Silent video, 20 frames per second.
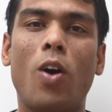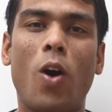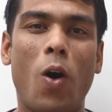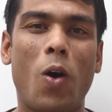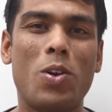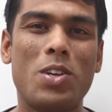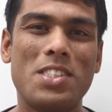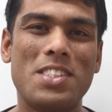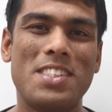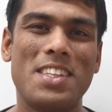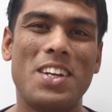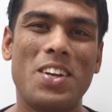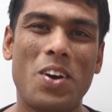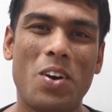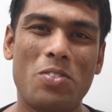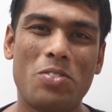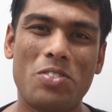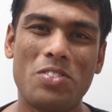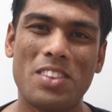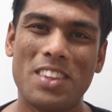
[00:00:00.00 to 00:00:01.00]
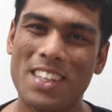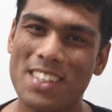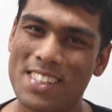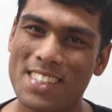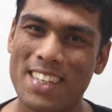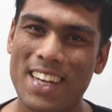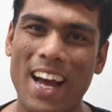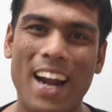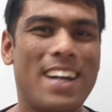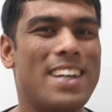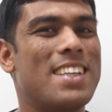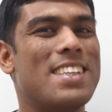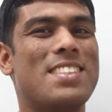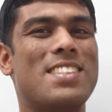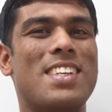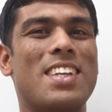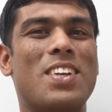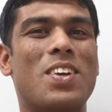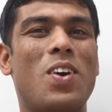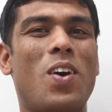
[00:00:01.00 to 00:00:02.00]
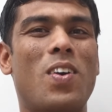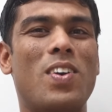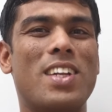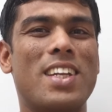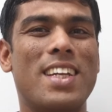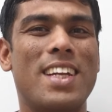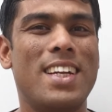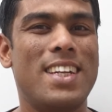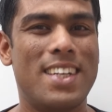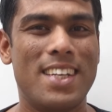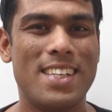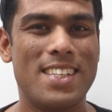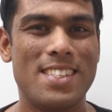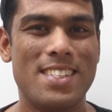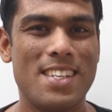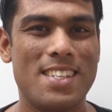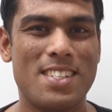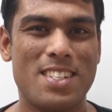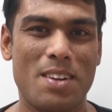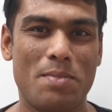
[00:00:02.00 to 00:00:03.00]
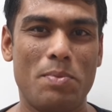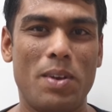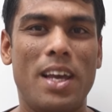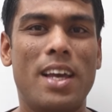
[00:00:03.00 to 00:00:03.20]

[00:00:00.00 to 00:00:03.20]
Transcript: origin of this Cartesian coordinate system,